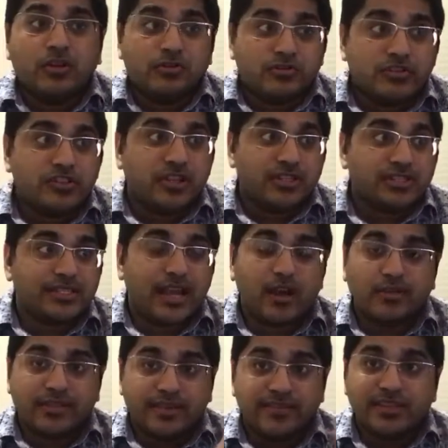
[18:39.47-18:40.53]
just
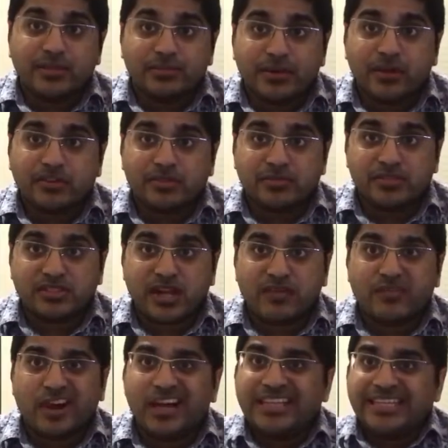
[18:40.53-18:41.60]
now giving the belt to
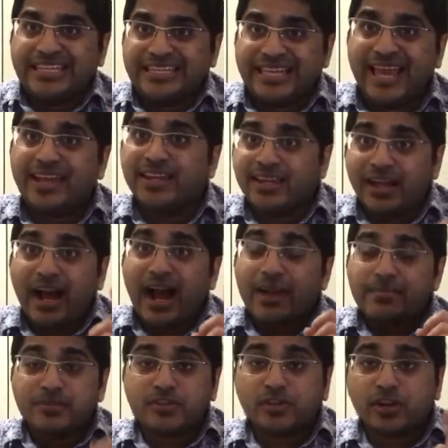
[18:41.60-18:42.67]
Mustafa Ali yet.
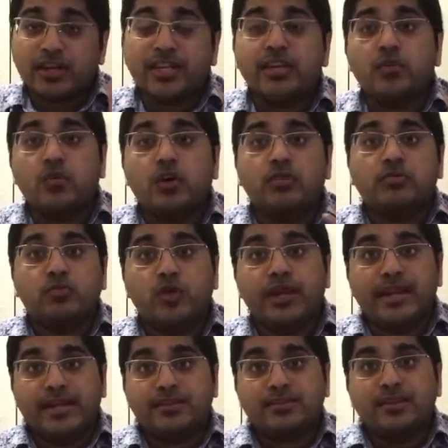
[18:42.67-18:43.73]
I'm sure he will win
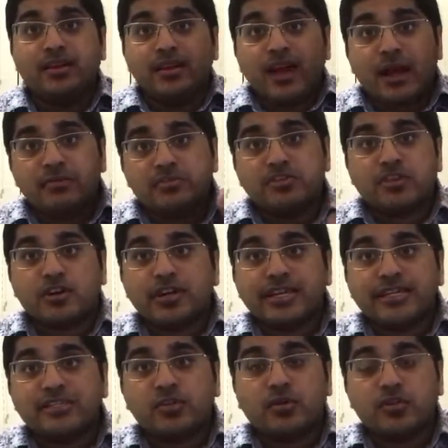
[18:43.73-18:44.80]
it. I'm sure
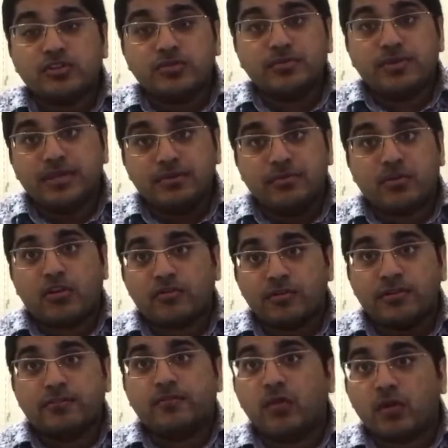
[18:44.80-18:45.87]
he's going to beat Murphy
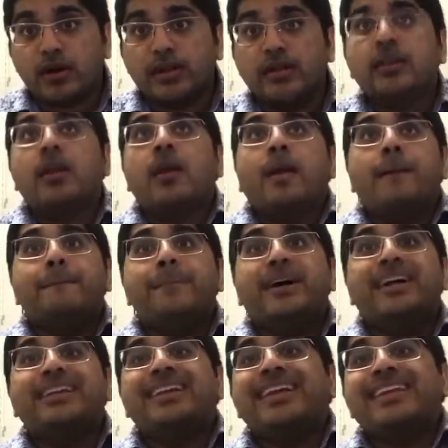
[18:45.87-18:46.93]
for it.
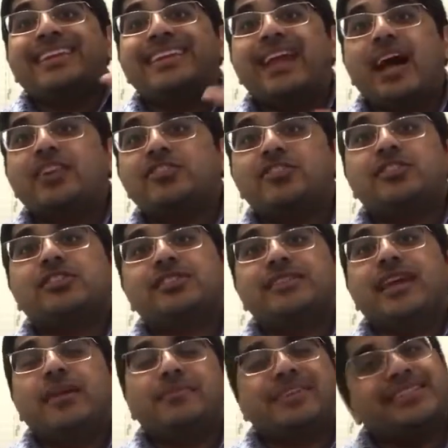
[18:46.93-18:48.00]
But not just
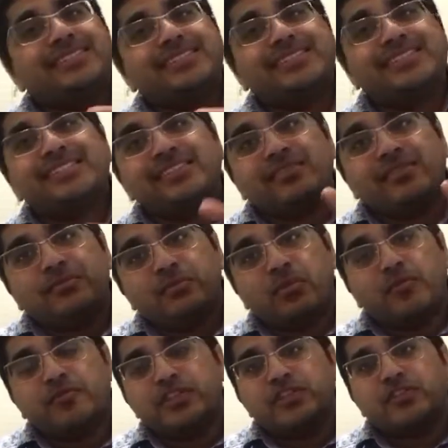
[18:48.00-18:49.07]
yet, because this is
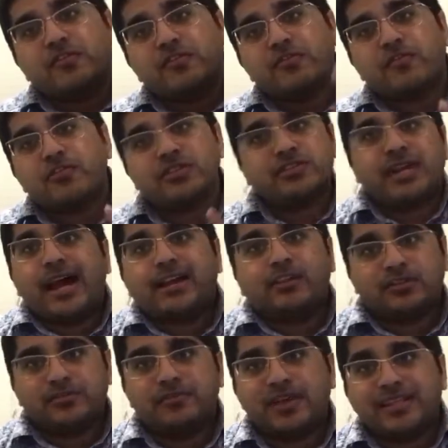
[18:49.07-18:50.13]
Murphy's first title
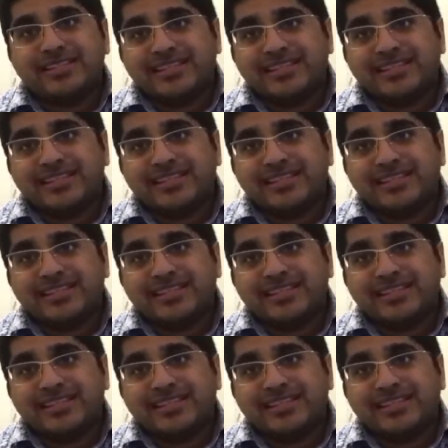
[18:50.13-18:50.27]
defense